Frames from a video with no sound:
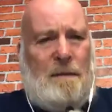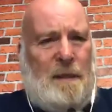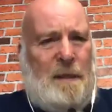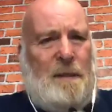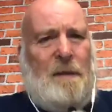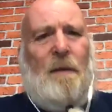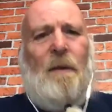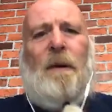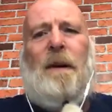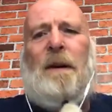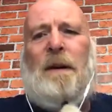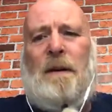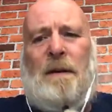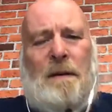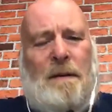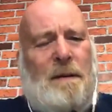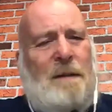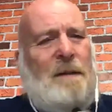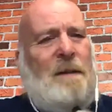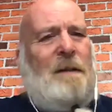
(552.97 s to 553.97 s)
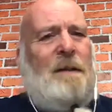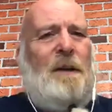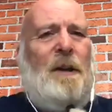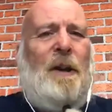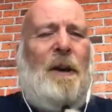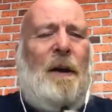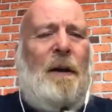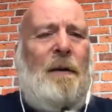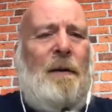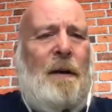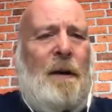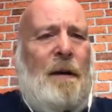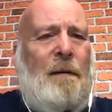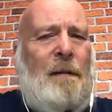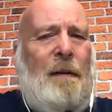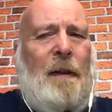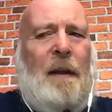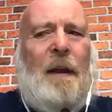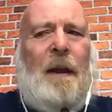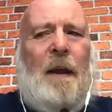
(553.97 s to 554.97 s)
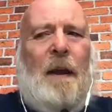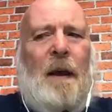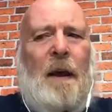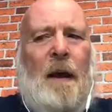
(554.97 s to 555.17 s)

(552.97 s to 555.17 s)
designers and and everything.